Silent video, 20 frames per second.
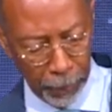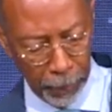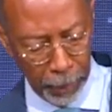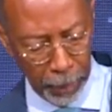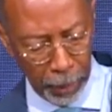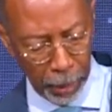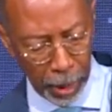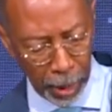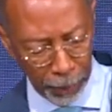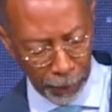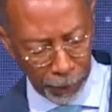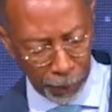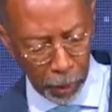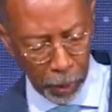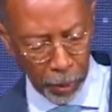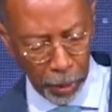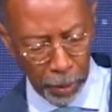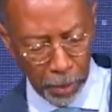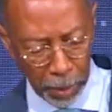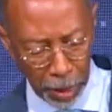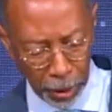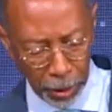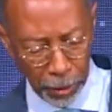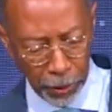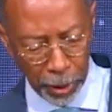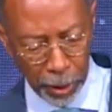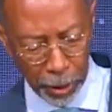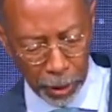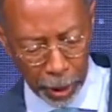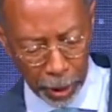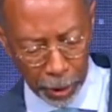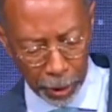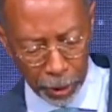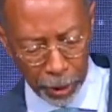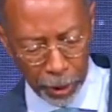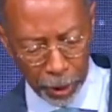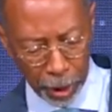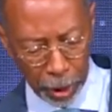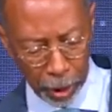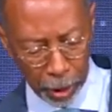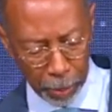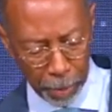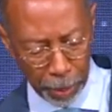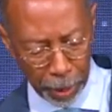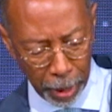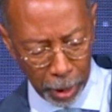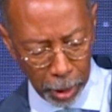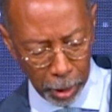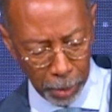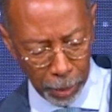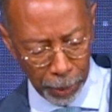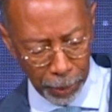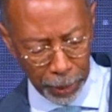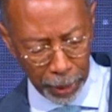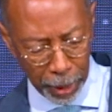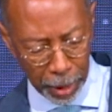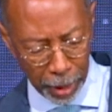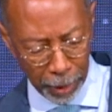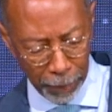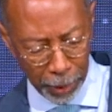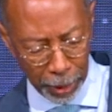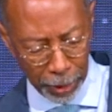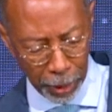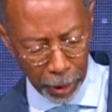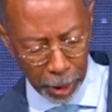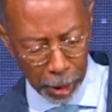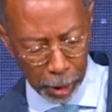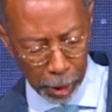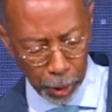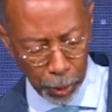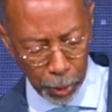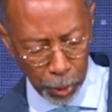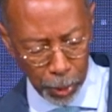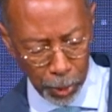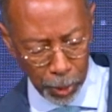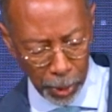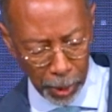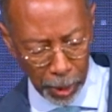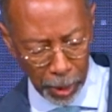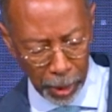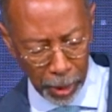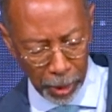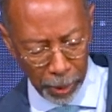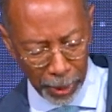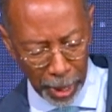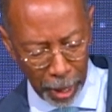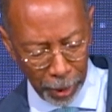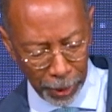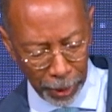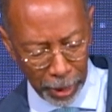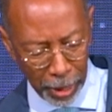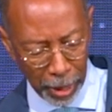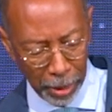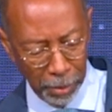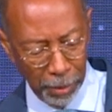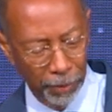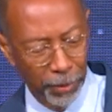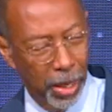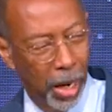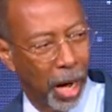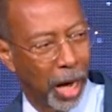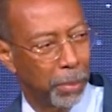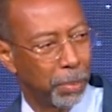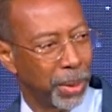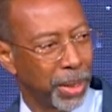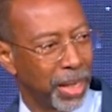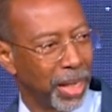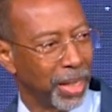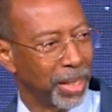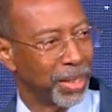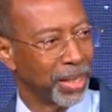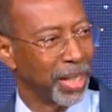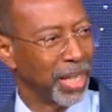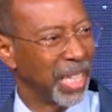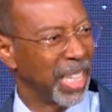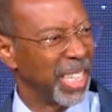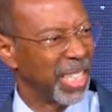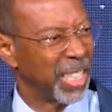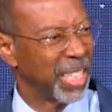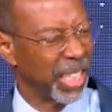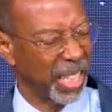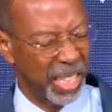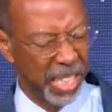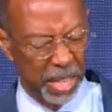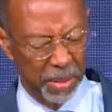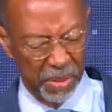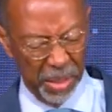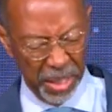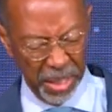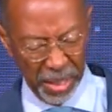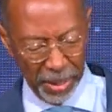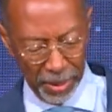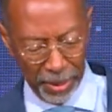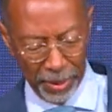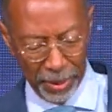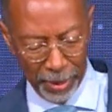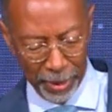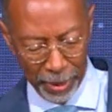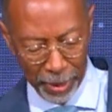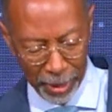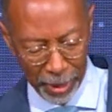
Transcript: To unfold the mystery, Jesus shared a parable to give us a clue on how the kingdom of God begins in insignificance.